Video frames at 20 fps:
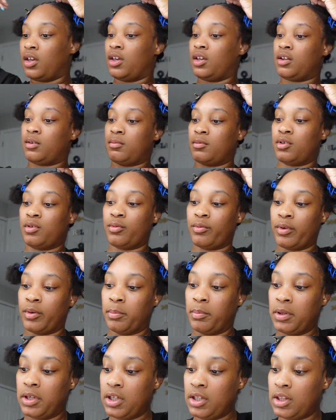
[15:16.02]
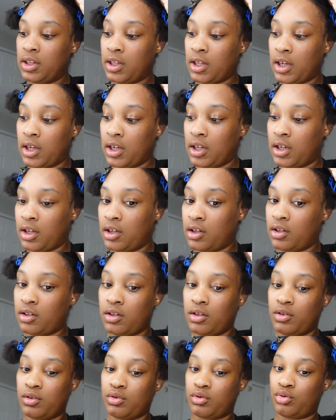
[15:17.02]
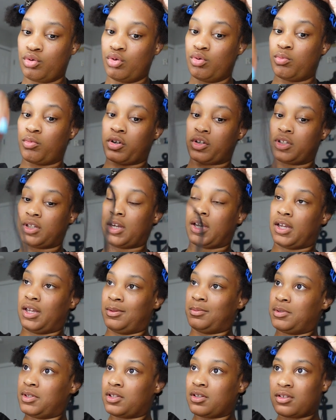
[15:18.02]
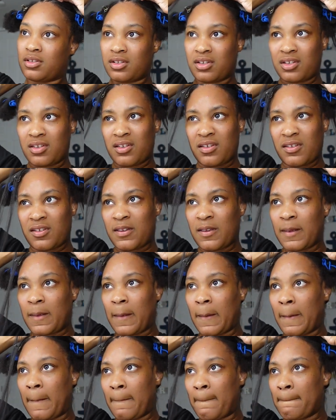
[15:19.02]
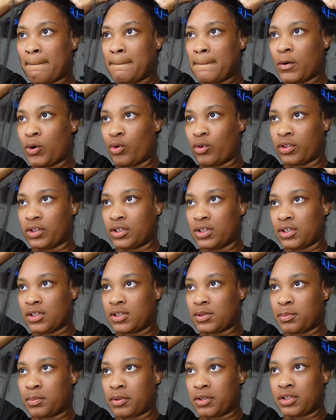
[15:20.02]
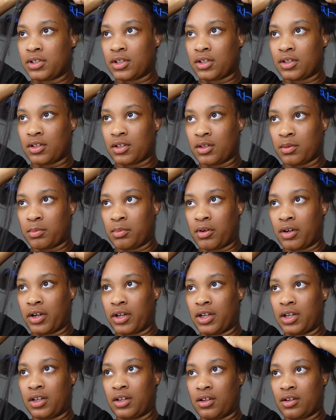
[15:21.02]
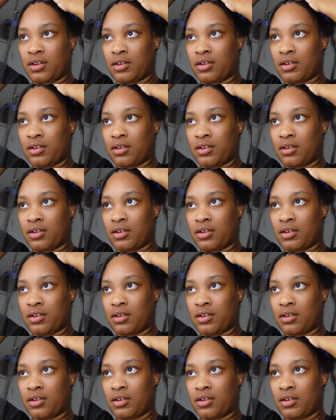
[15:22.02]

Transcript: And I'm gonna repeat that two more times on this particular braid.